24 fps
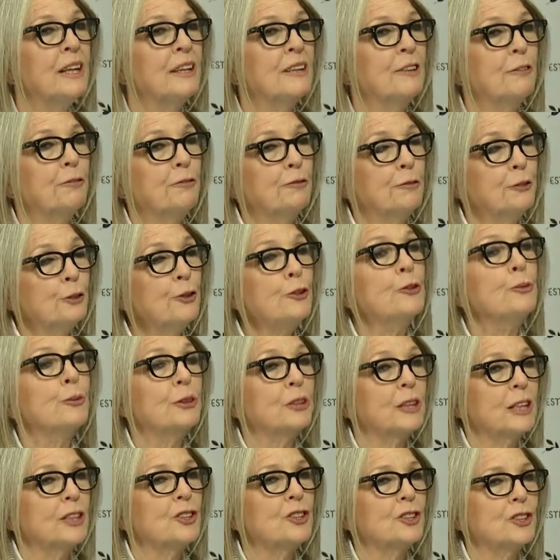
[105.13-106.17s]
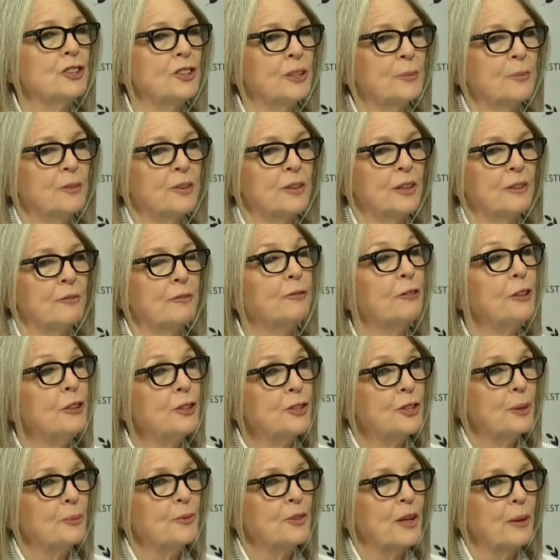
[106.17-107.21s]
the further relationships and
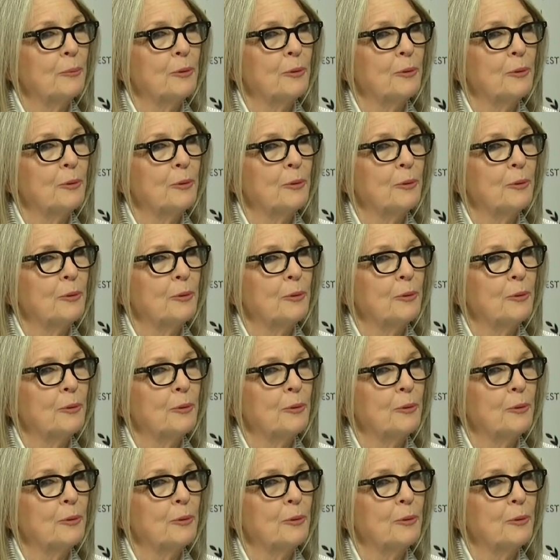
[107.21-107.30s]
friendships I